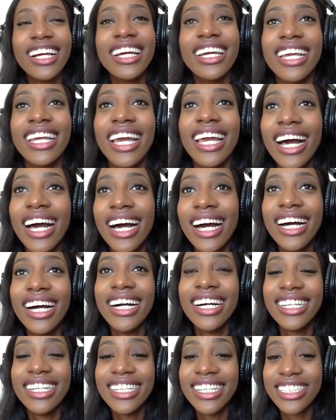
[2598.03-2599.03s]
Yeah,
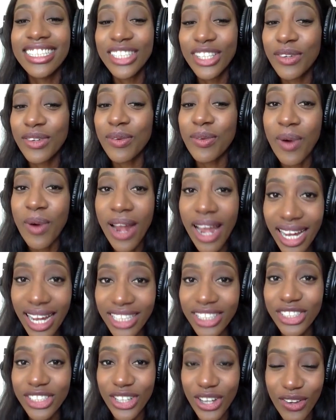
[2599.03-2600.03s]
it's a
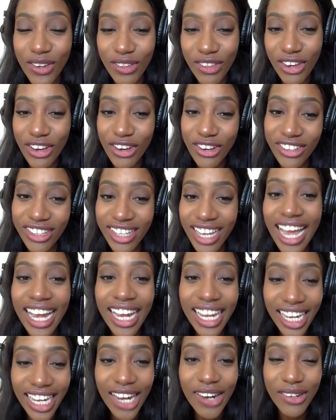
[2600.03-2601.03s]
great show, though.
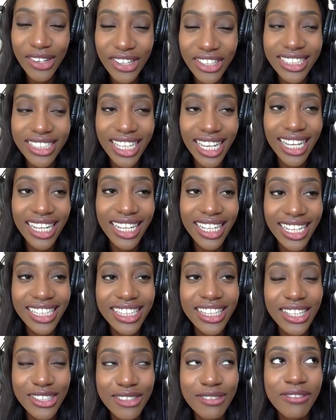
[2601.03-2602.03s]
I, I get what you're saying.
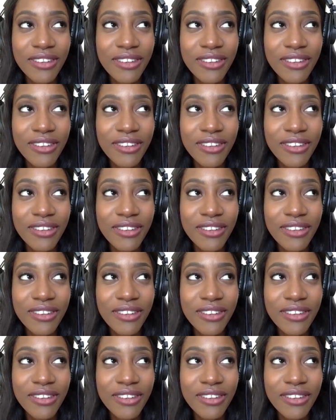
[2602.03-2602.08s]
It does.